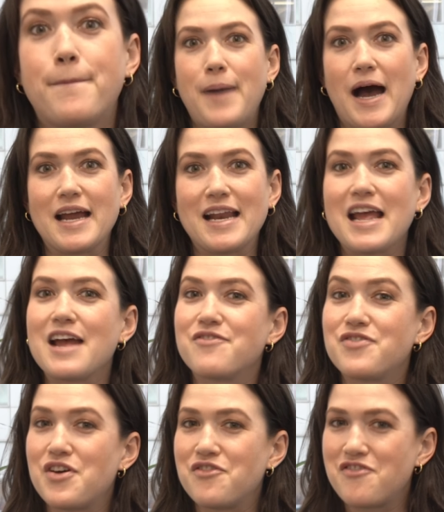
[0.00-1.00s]
But
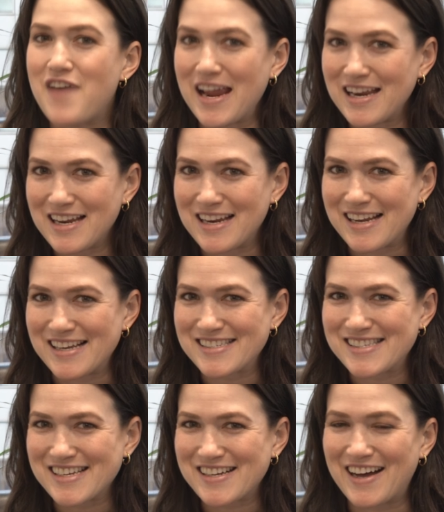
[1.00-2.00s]
if the veining is
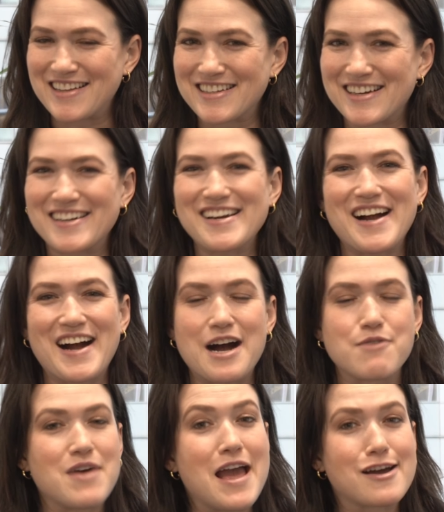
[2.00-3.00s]
the color,
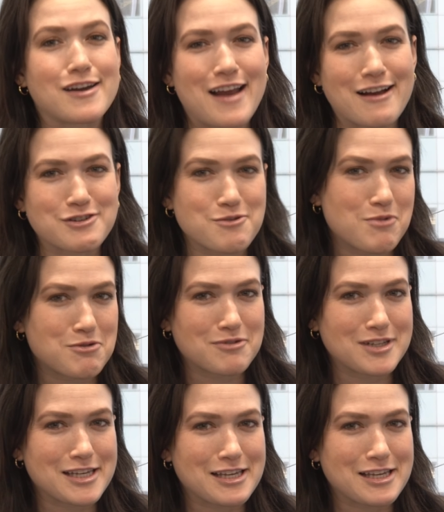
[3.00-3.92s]
it could actually be really